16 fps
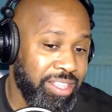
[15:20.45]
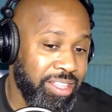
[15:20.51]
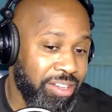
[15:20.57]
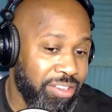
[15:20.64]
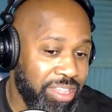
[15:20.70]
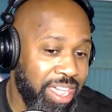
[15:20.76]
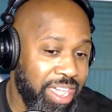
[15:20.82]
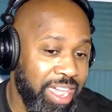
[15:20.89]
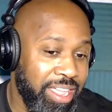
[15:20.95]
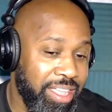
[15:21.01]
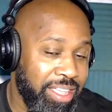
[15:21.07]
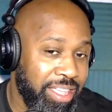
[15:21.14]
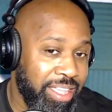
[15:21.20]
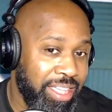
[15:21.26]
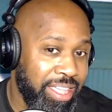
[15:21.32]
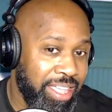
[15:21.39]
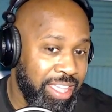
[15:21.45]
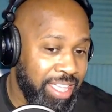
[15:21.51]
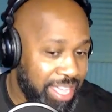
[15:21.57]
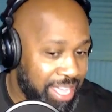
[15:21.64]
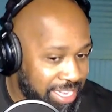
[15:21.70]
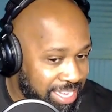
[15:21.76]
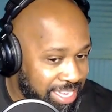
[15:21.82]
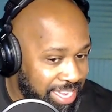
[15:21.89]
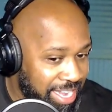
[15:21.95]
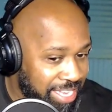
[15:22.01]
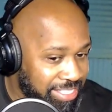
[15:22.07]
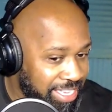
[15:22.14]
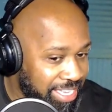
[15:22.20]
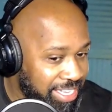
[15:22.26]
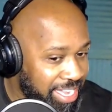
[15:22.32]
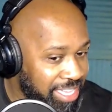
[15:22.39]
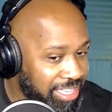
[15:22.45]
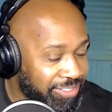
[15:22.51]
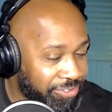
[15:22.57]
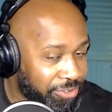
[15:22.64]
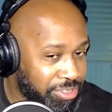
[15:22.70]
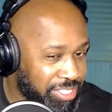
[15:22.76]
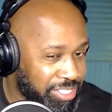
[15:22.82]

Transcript: Okay? It did not say deadly force